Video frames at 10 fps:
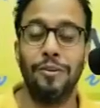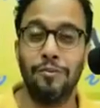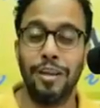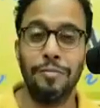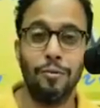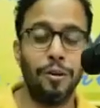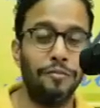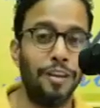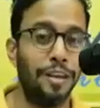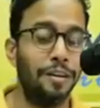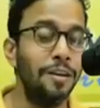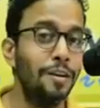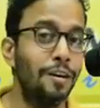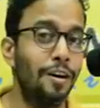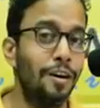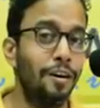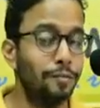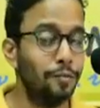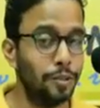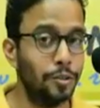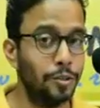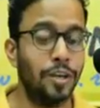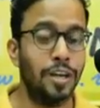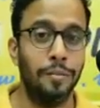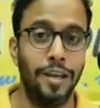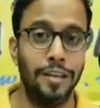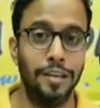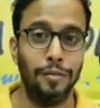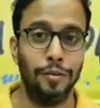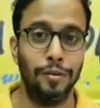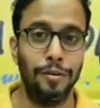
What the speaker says: really motivating for others to come and even